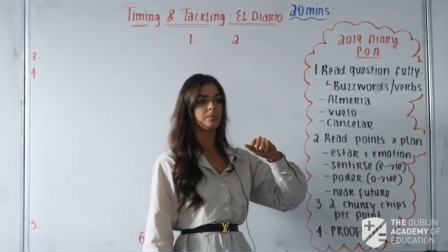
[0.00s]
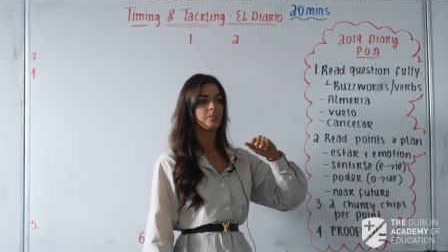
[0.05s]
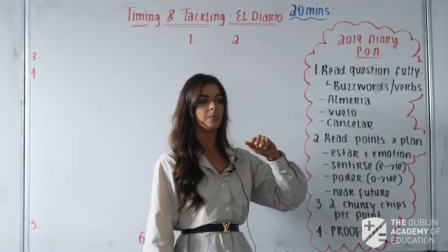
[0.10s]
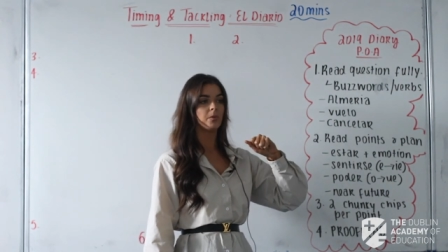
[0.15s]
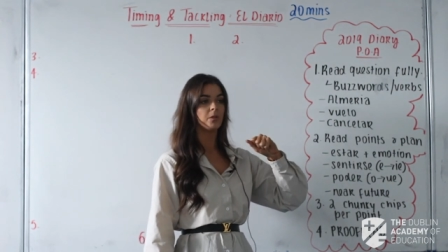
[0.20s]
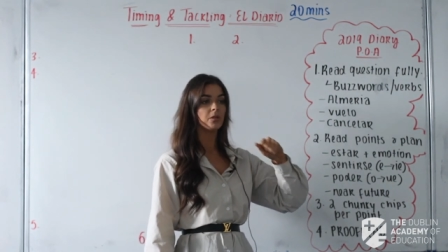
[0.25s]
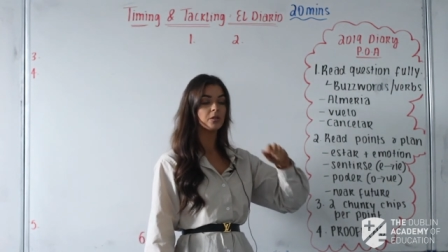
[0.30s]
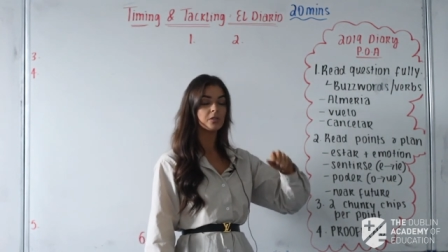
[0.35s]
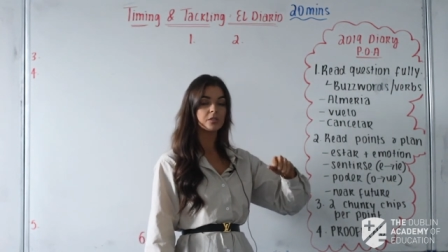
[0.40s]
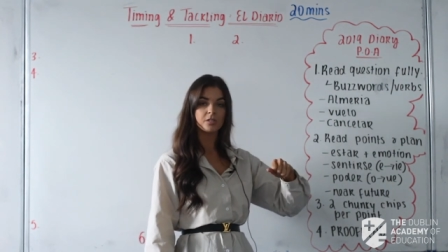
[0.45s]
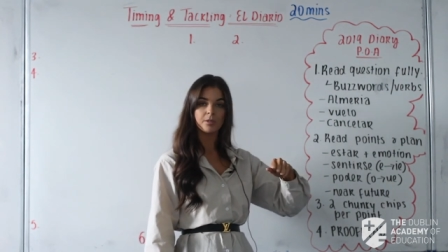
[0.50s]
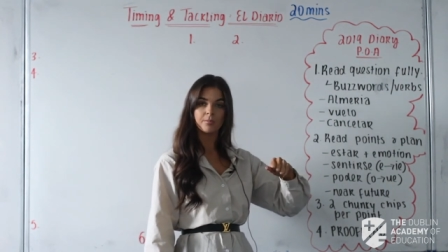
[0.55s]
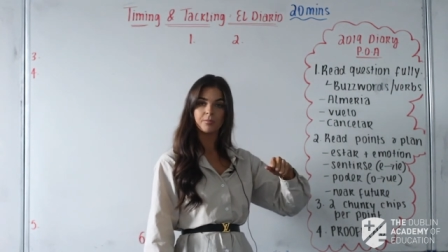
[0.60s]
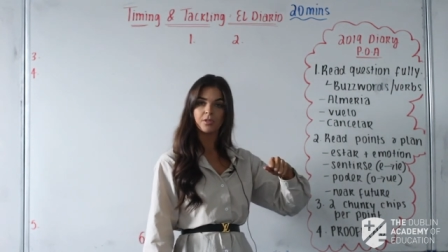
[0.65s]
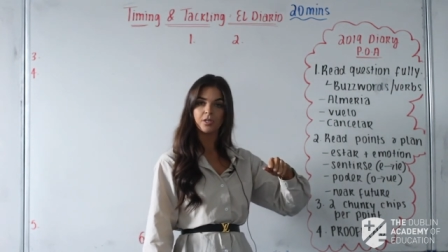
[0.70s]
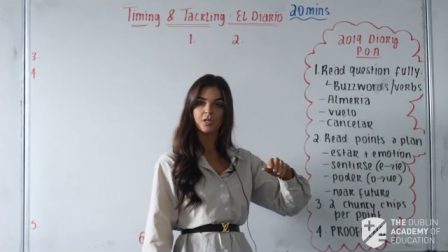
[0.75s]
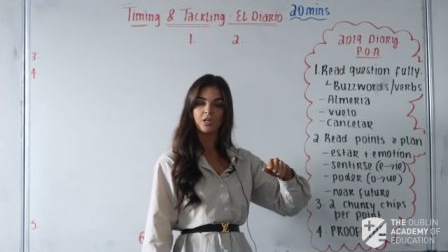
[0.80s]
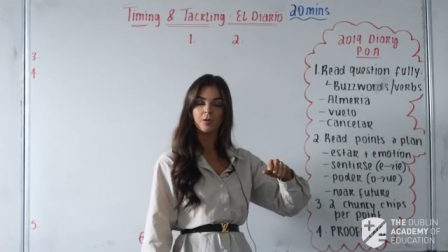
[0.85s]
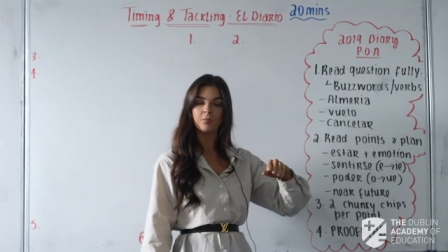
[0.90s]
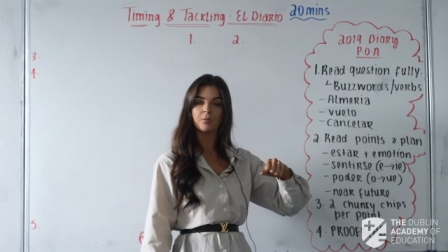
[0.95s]
bulk
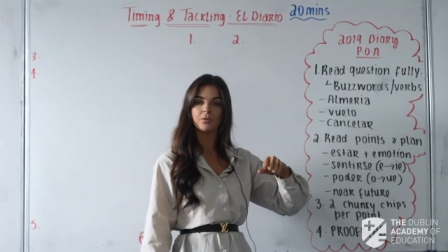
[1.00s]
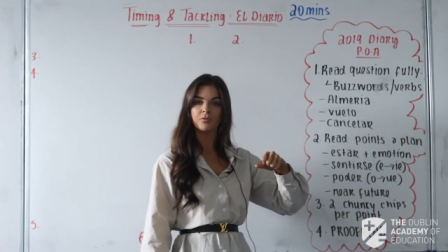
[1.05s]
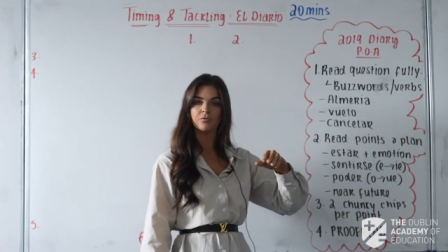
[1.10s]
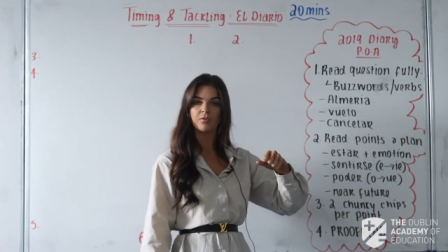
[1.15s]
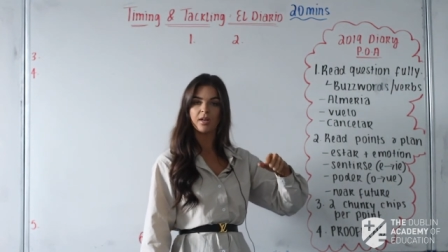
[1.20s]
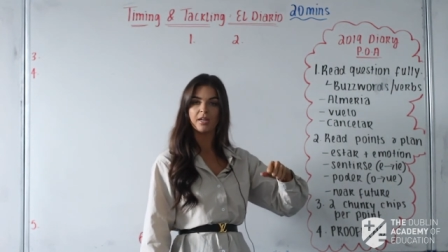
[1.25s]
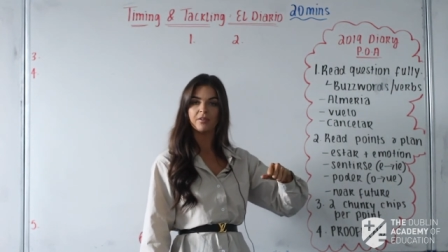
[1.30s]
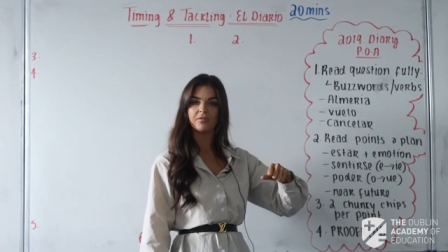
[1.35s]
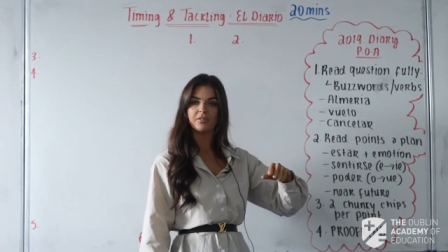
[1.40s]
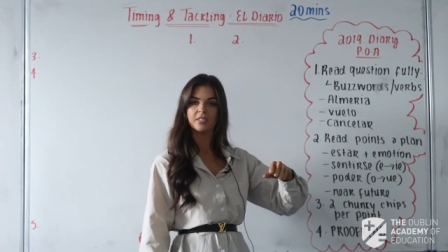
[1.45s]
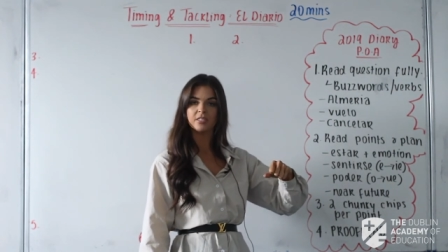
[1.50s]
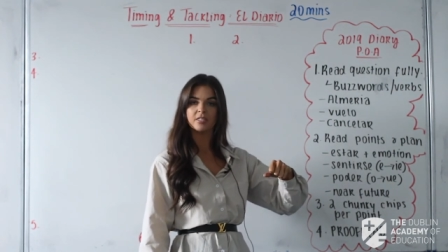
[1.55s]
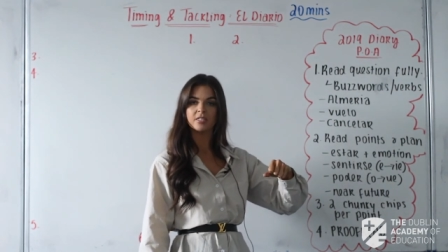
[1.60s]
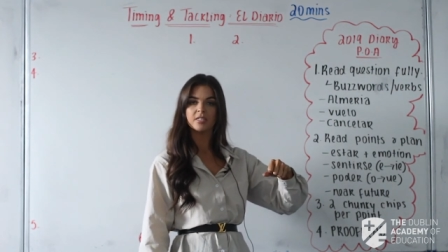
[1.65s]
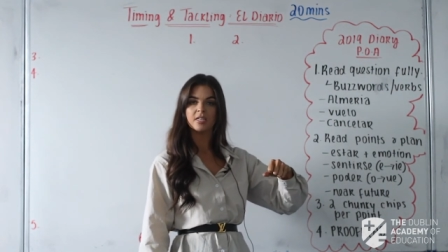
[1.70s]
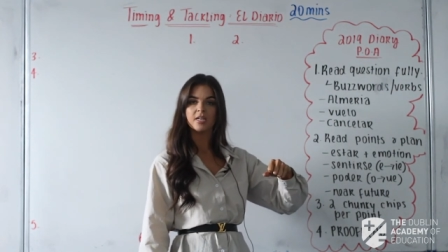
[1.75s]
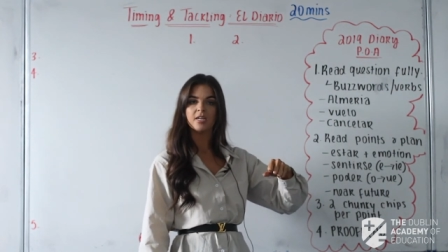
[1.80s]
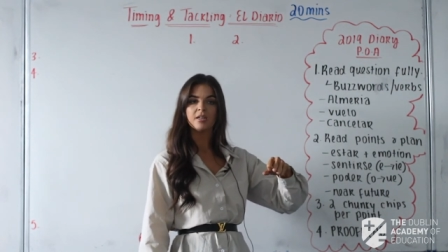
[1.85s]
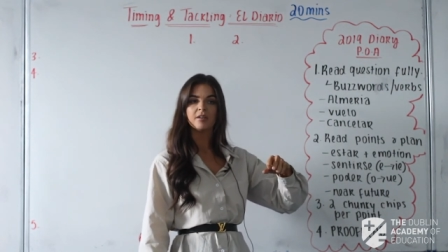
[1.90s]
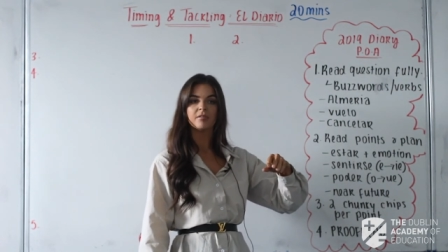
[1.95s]
something up with
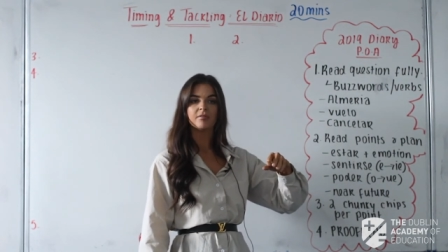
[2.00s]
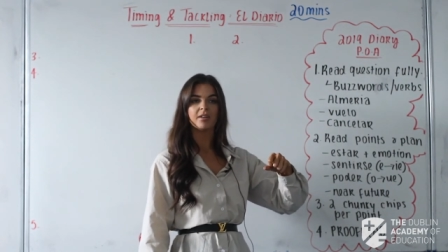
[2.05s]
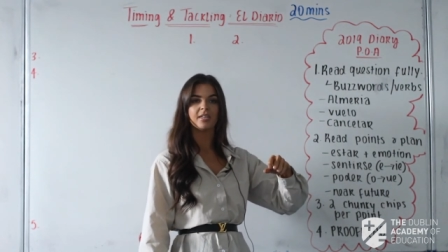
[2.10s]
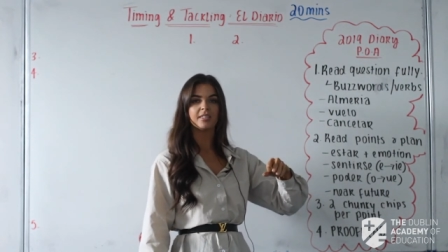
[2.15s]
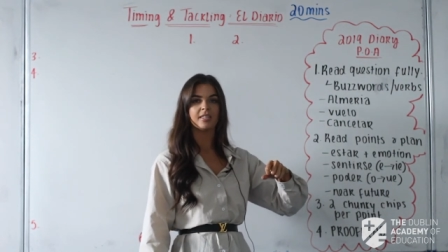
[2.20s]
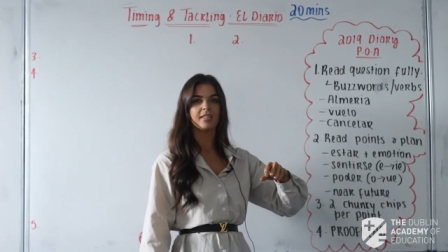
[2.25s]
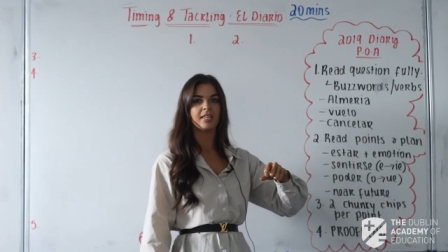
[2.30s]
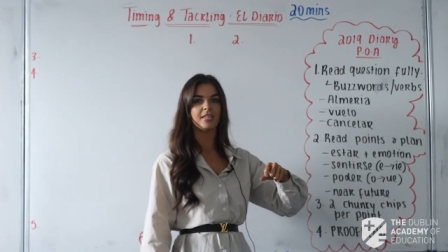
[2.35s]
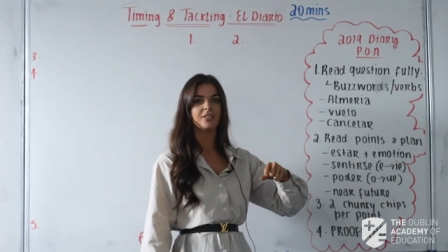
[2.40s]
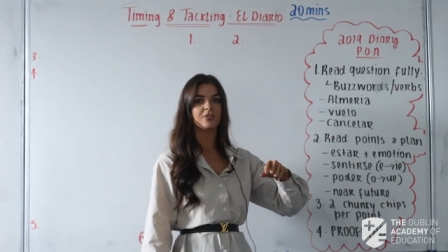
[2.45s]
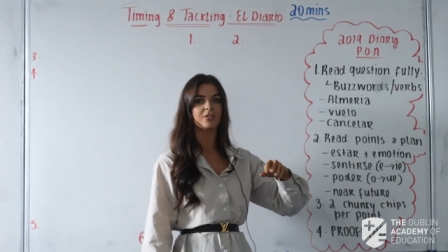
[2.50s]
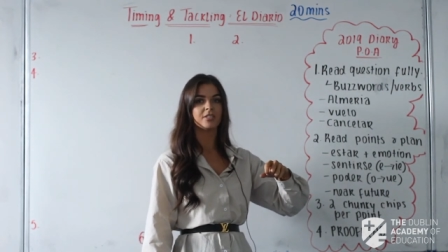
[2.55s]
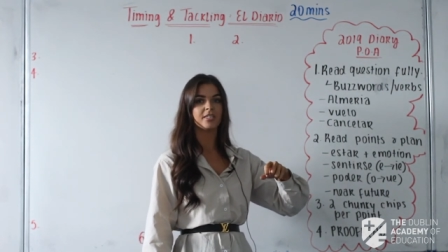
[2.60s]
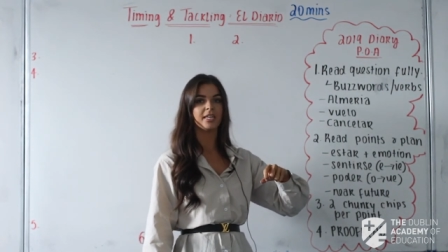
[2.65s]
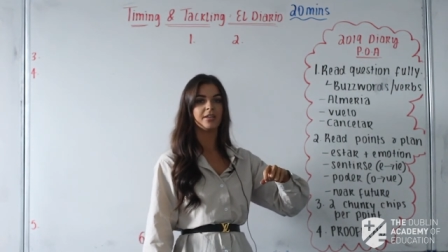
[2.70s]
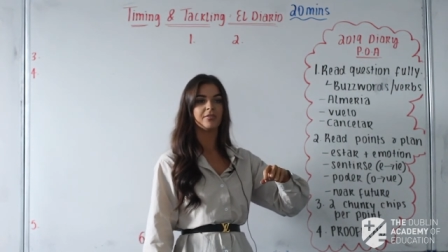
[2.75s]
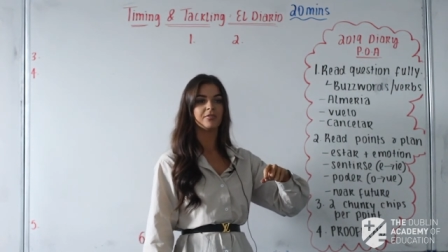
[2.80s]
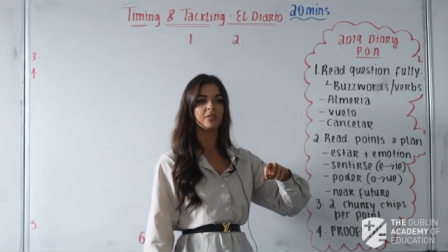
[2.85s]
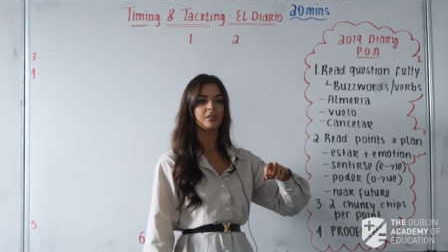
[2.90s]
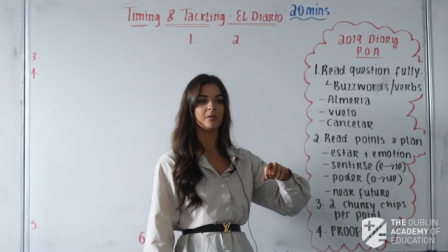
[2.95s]
relevance rather than just
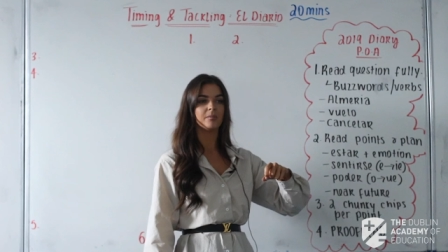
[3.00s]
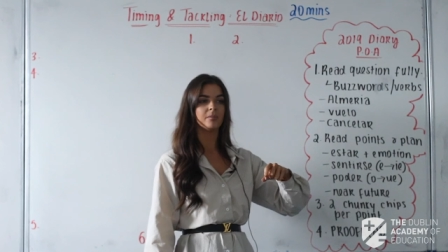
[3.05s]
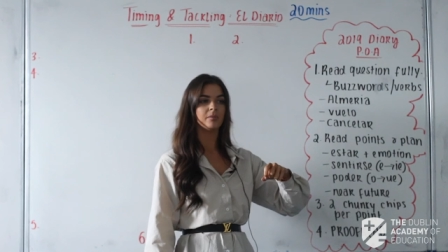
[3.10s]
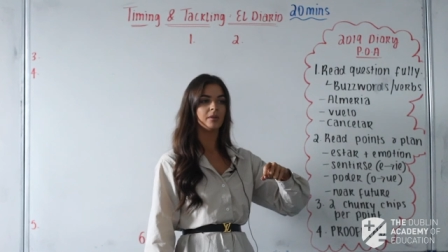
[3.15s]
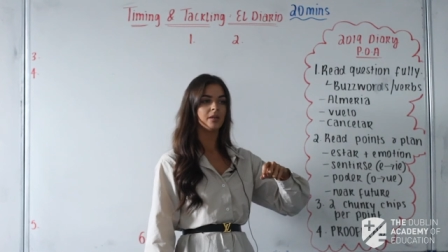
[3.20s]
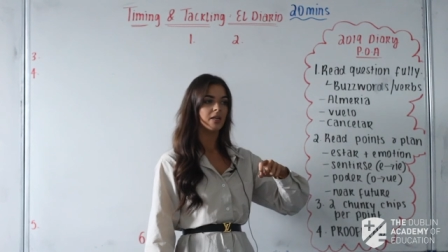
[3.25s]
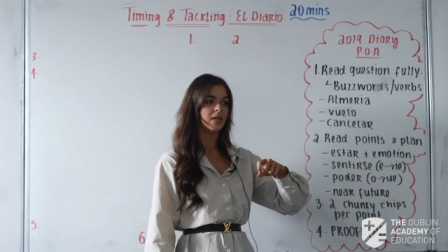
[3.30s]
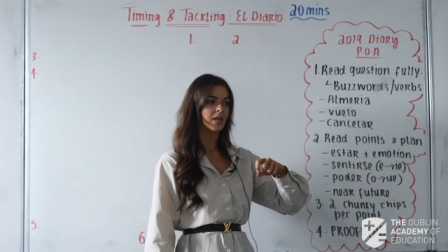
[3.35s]
give them